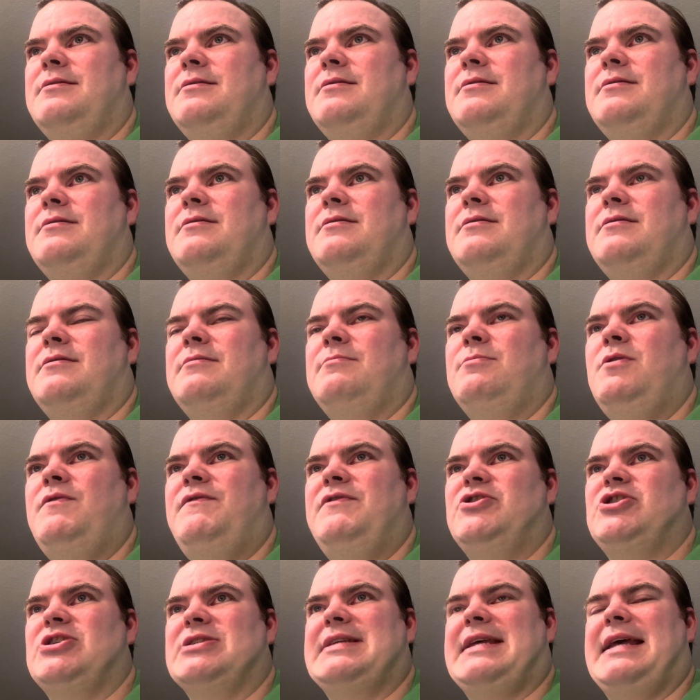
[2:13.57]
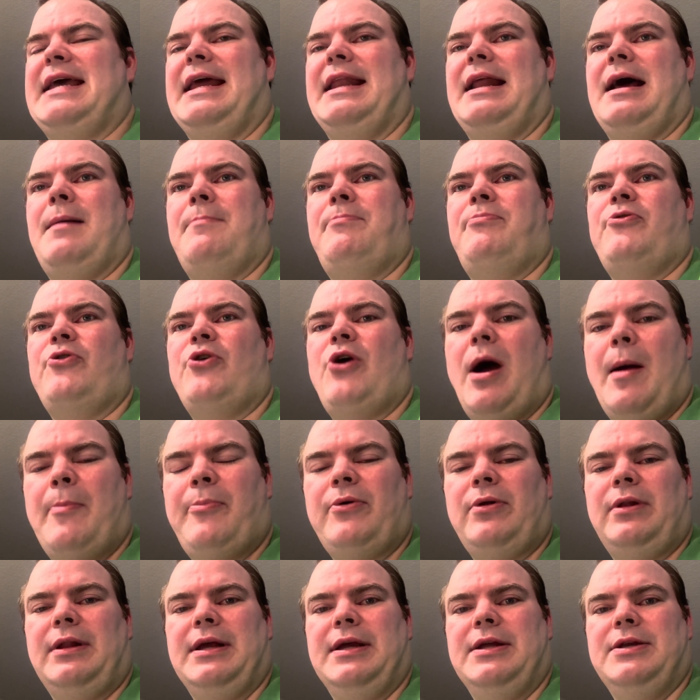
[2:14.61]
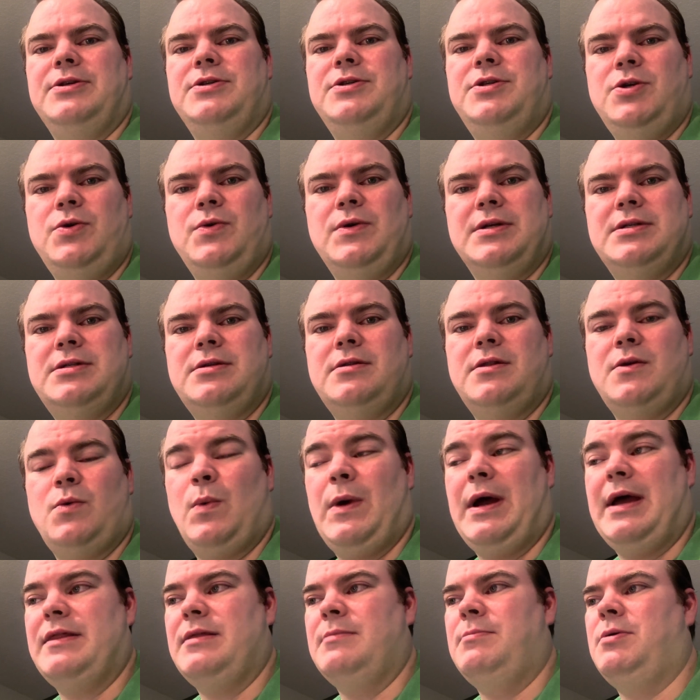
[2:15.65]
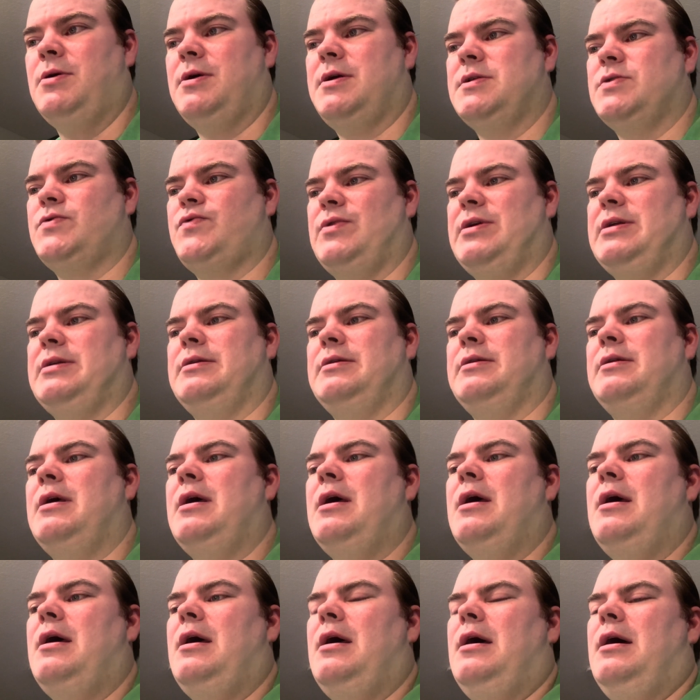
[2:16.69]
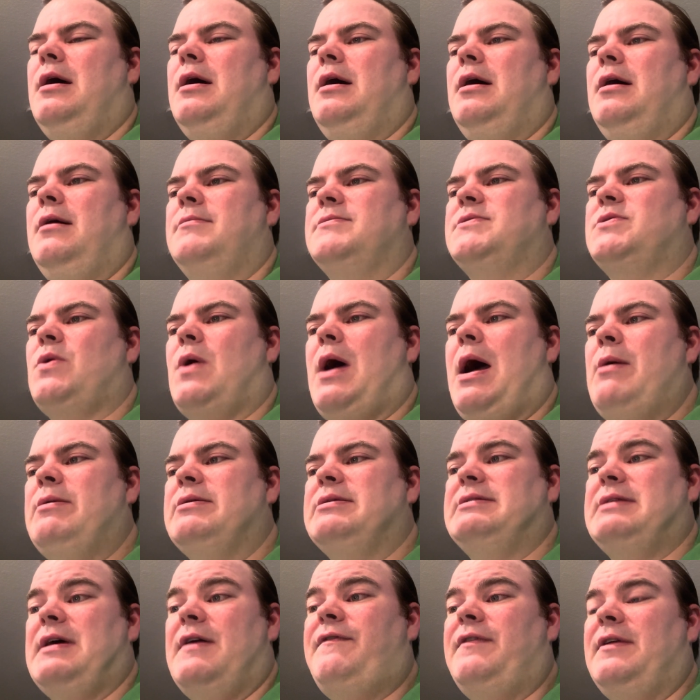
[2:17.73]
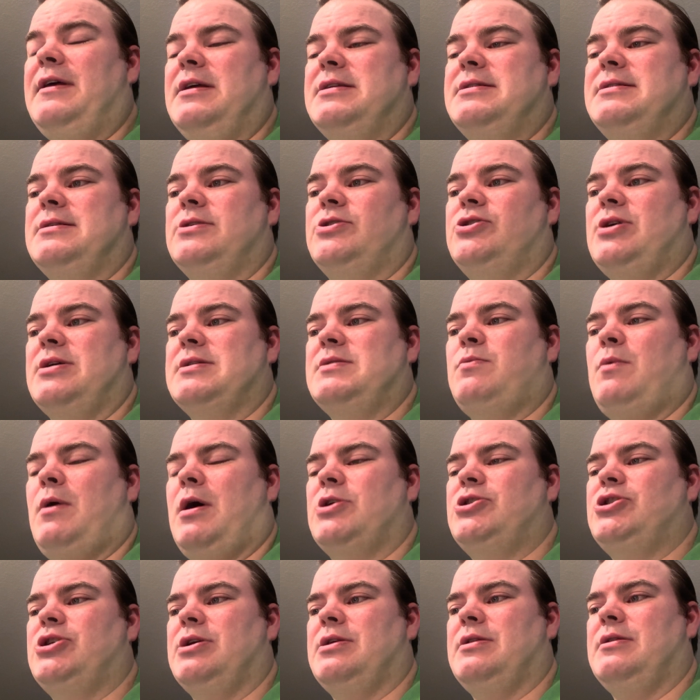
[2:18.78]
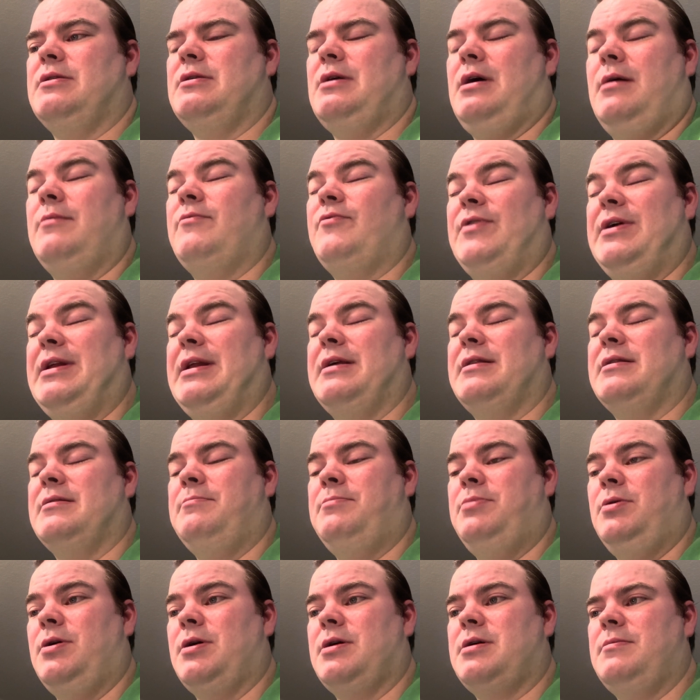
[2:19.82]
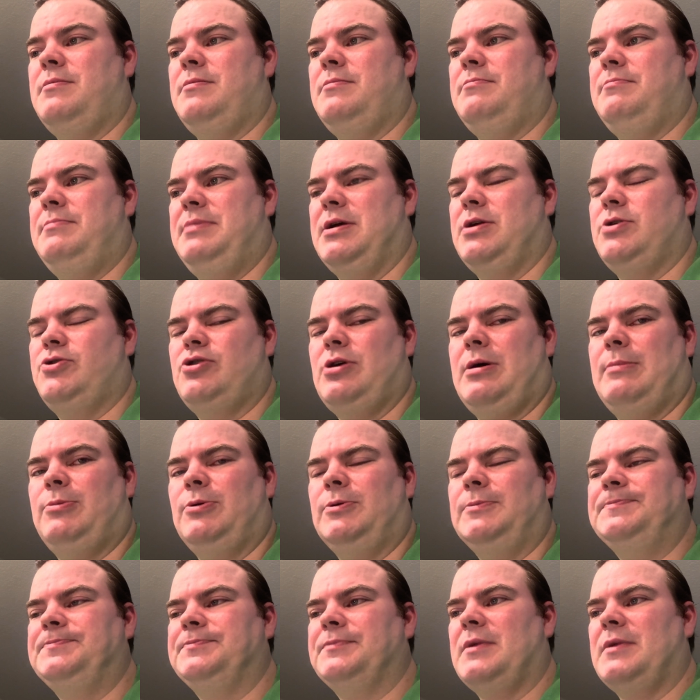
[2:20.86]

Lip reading: the movie just cannot properly do it the way the book is written. So I would definitely suggest reading the book Big Trouble.